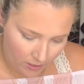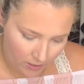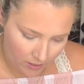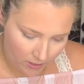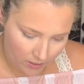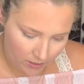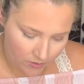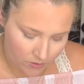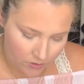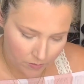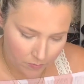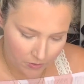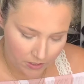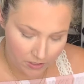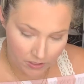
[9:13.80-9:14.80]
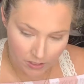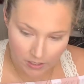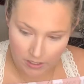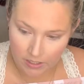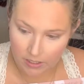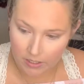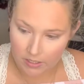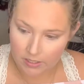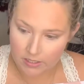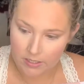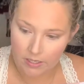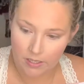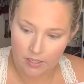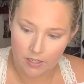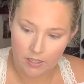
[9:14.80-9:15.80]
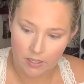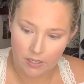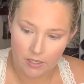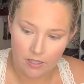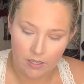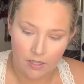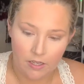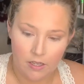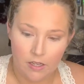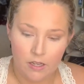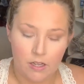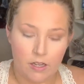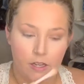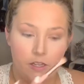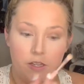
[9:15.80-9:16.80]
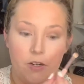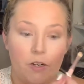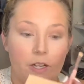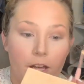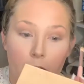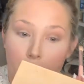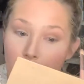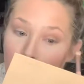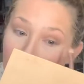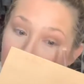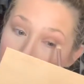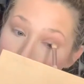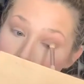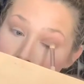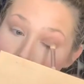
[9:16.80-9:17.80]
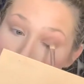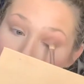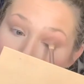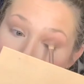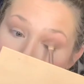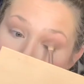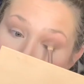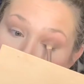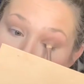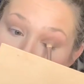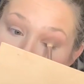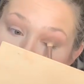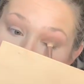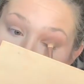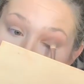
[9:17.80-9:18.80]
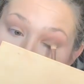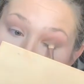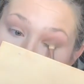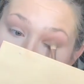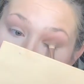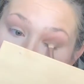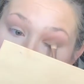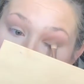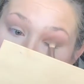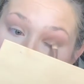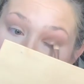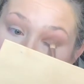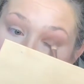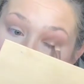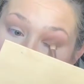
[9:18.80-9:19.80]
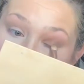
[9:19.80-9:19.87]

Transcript: And that's just because I think it looks like a little cat paw. And I'm just going to